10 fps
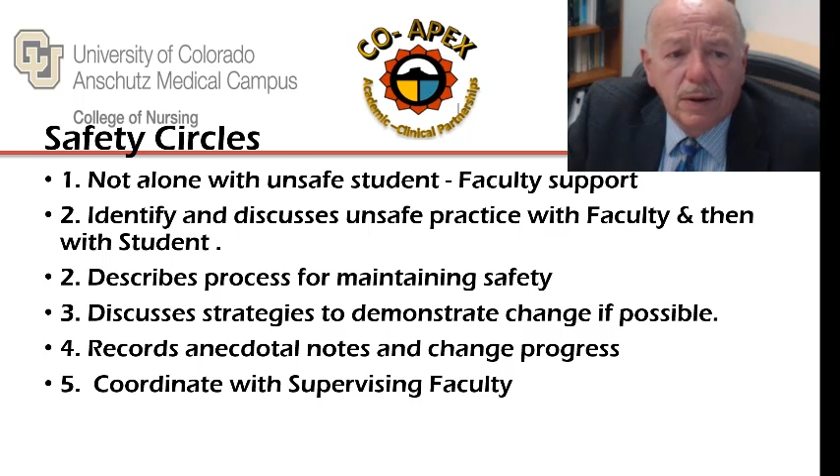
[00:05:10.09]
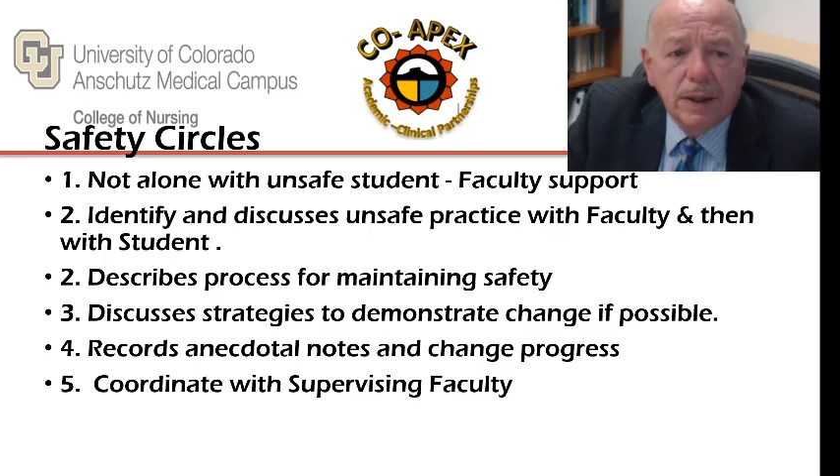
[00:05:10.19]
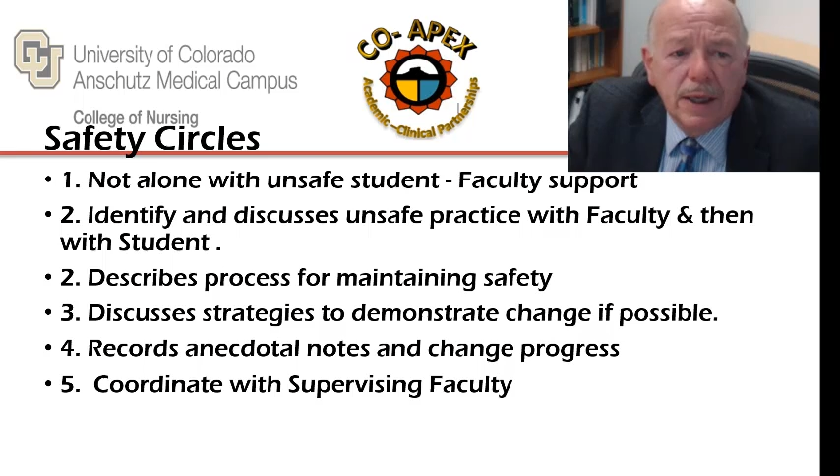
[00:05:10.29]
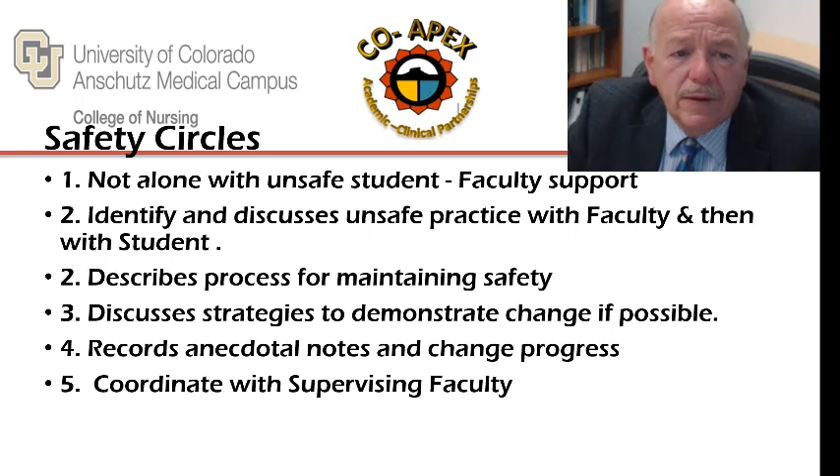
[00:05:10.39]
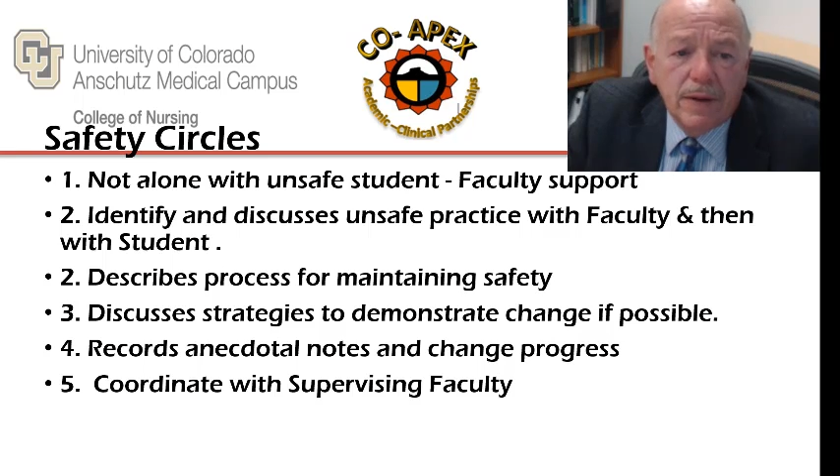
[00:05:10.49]

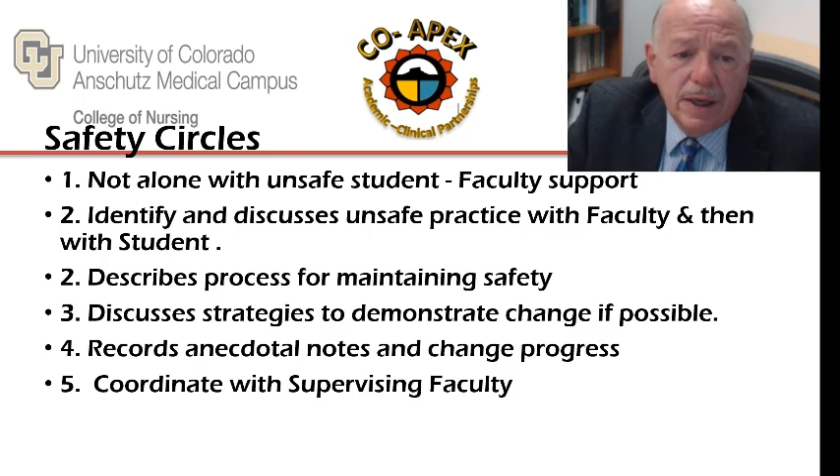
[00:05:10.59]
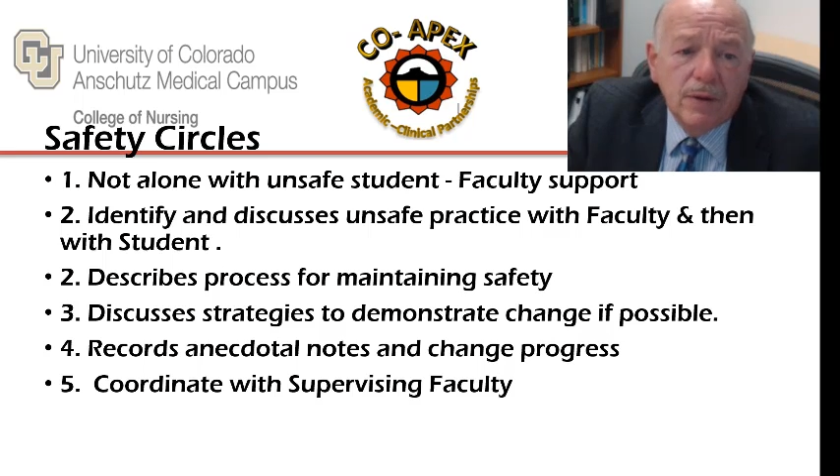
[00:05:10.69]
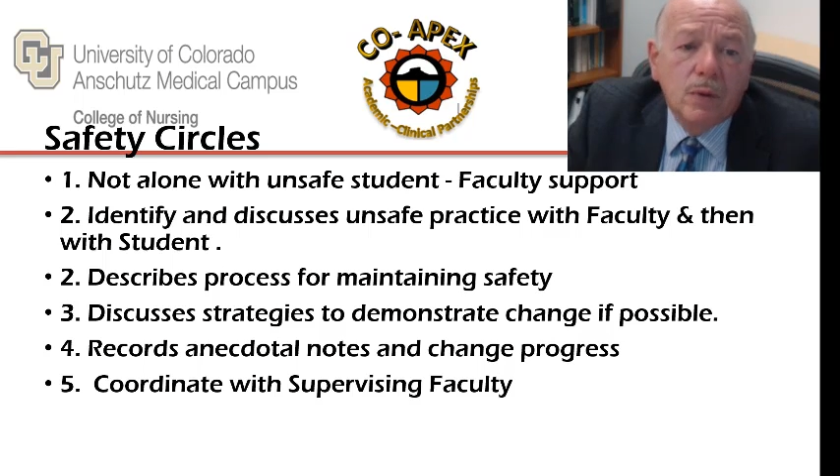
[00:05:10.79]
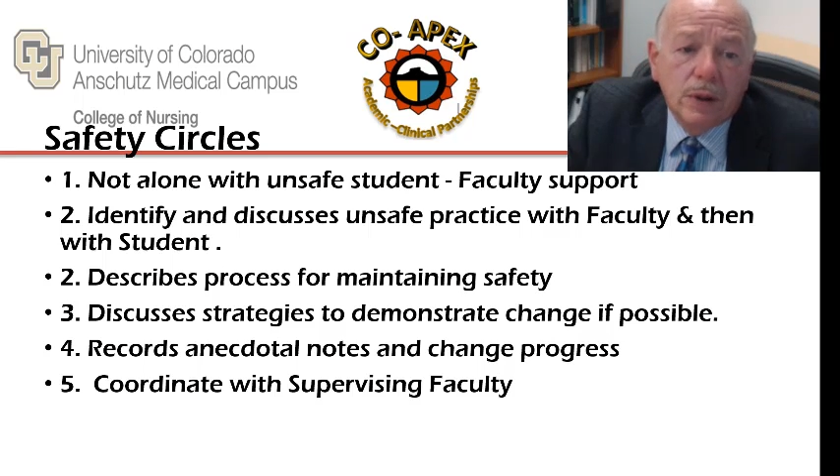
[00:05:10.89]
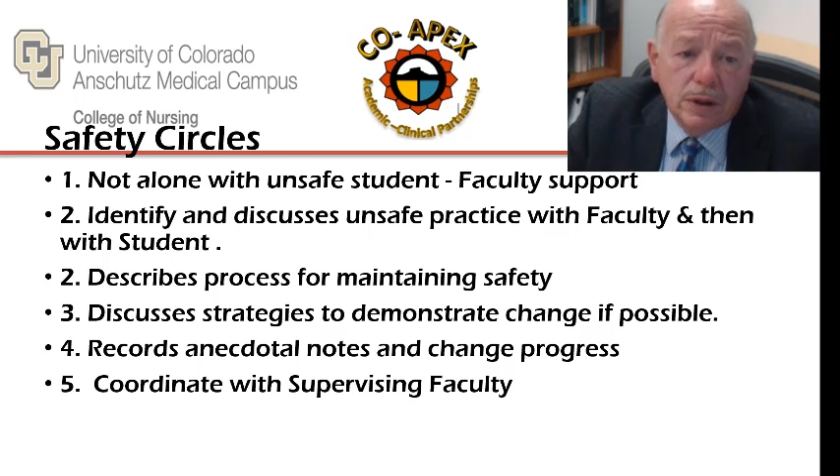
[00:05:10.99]
faculty
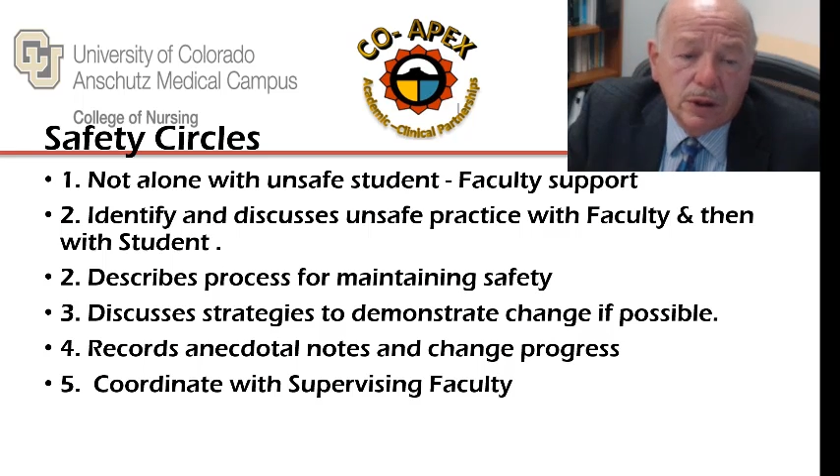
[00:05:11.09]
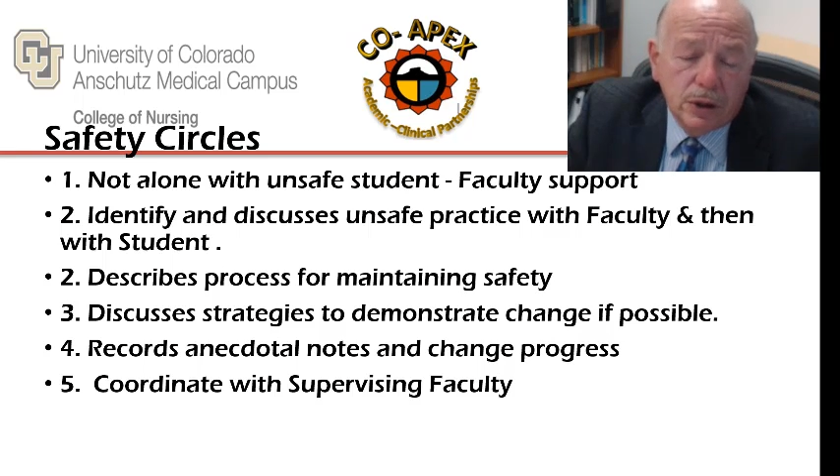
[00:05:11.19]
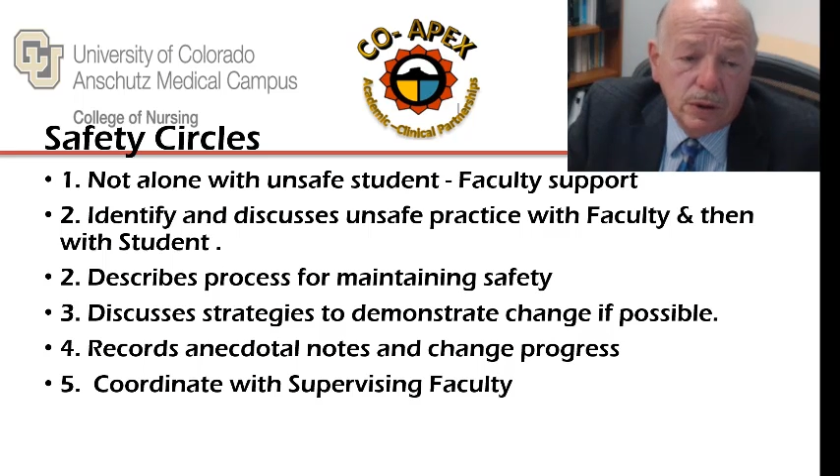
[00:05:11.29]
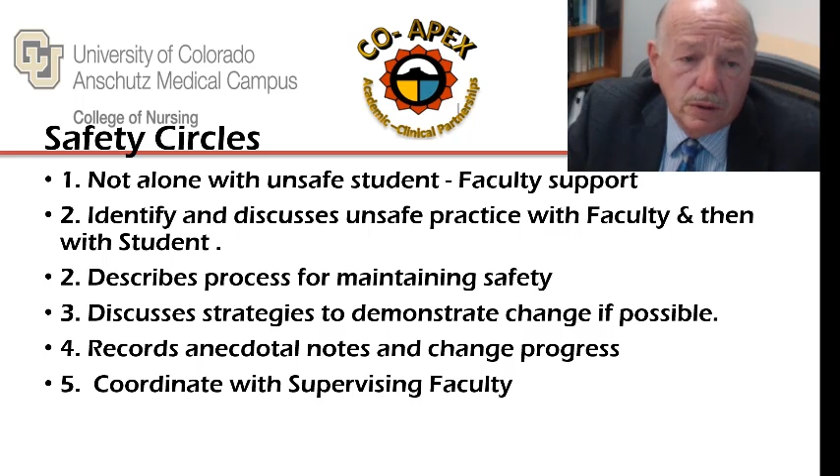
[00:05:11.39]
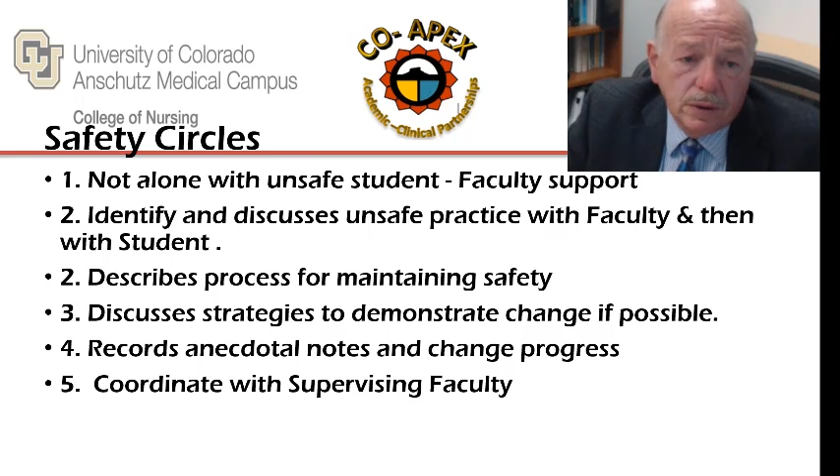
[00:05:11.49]
and then
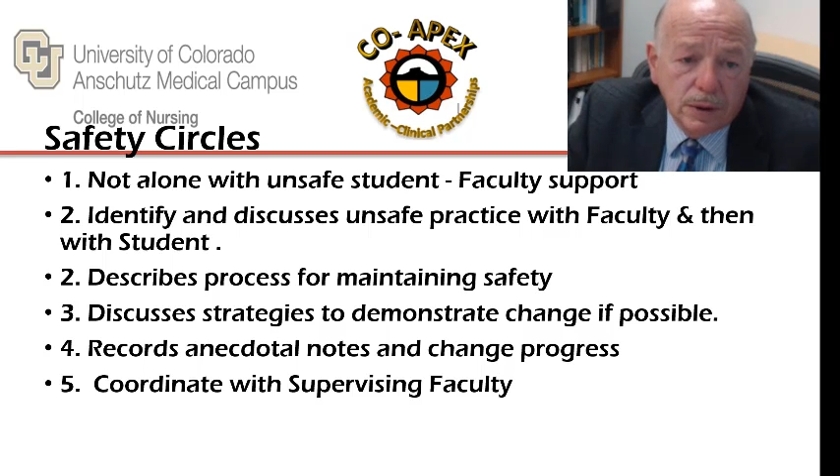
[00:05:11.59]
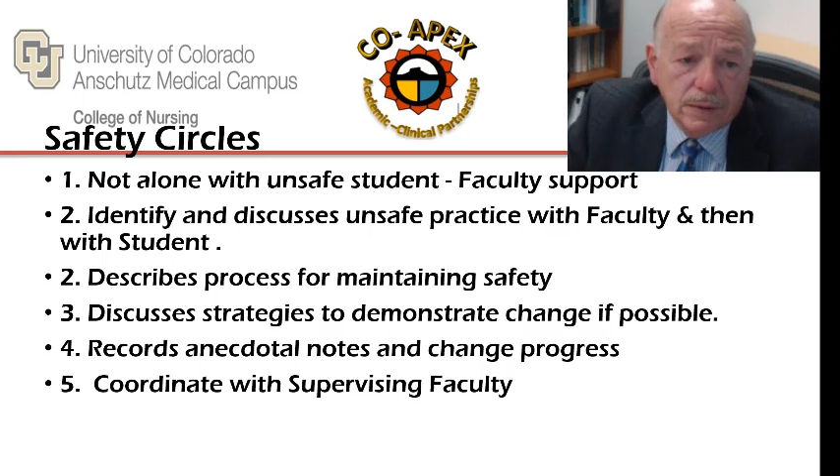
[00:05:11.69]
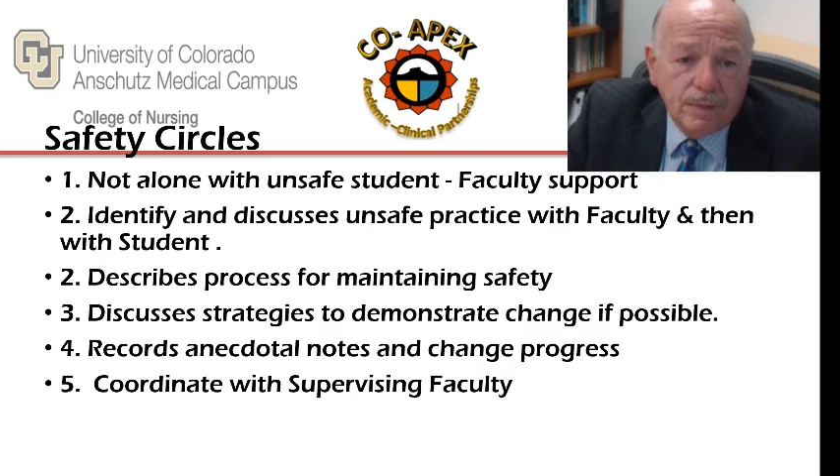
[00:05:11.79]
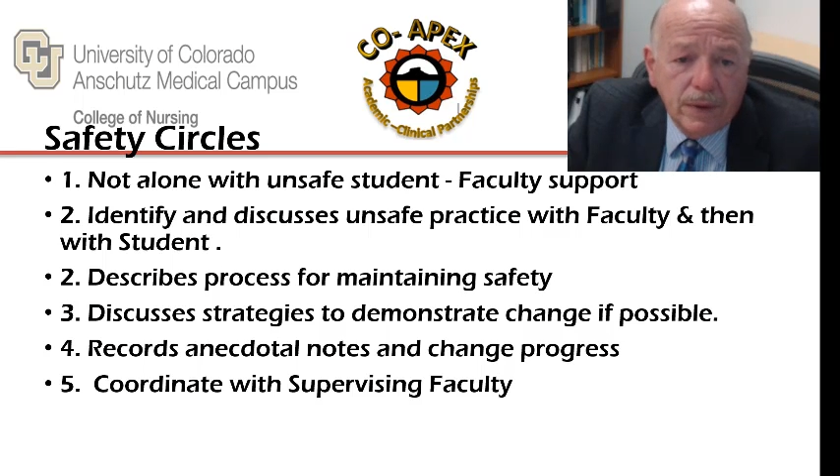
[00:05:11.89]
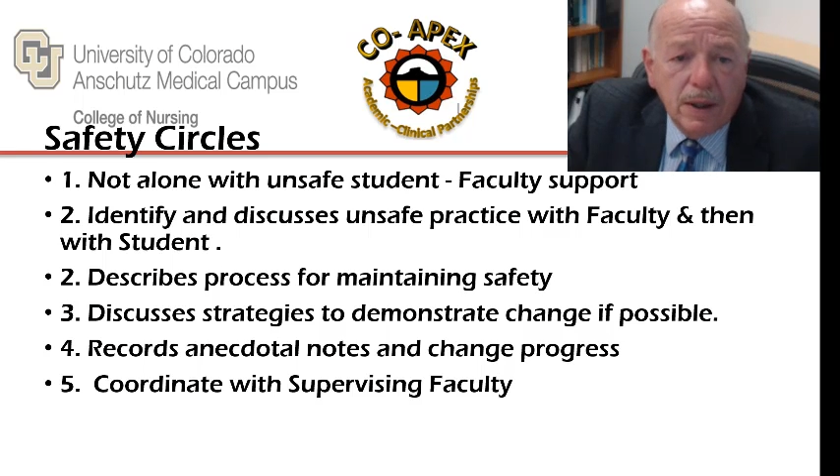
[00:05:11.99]
with the
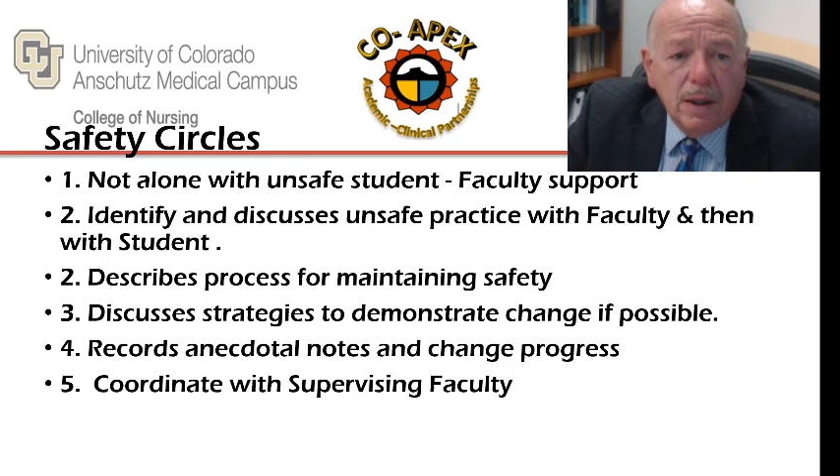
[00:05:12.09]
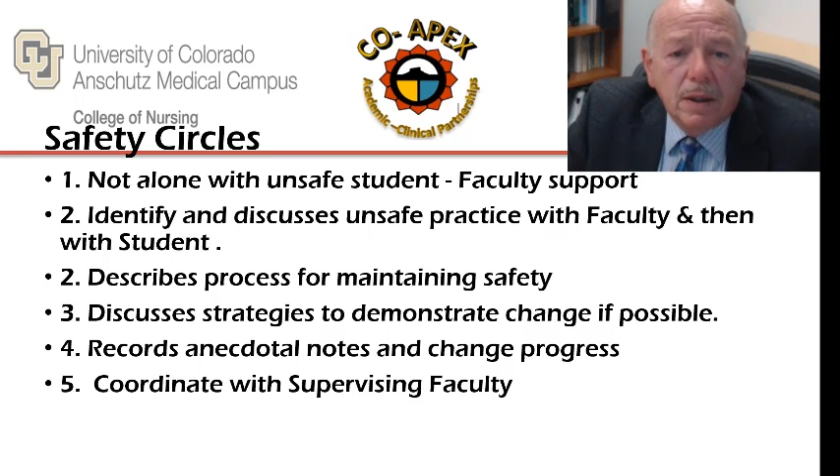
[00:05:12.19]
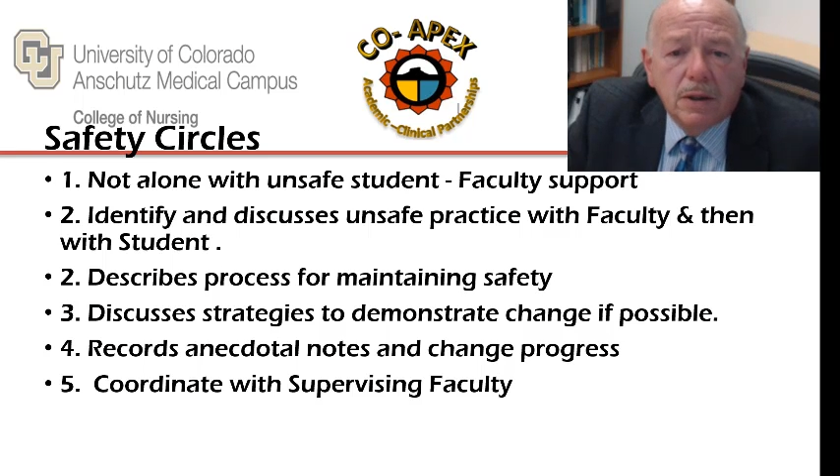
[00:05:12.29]
students.